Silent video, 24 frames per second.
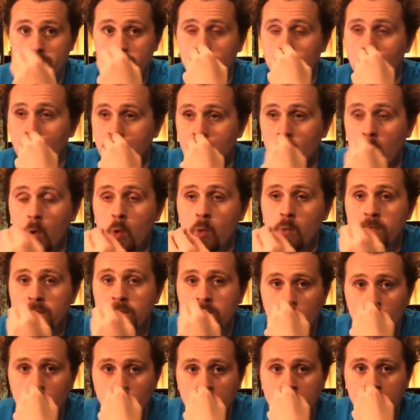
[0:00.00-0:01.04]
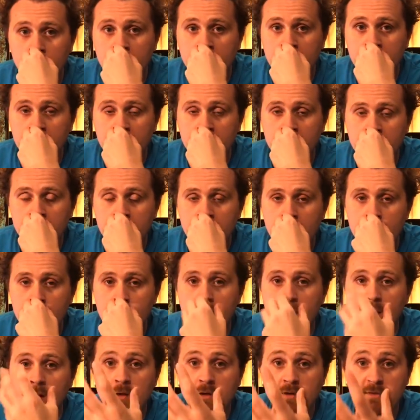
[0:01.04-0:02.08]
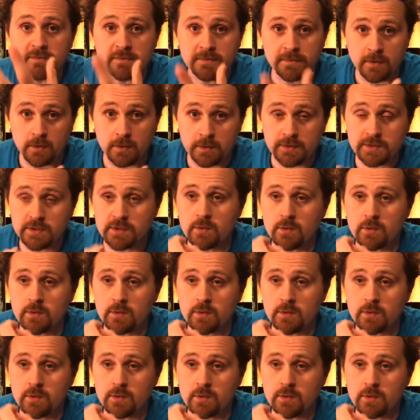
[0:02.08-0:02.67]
an overwhelming amount of folks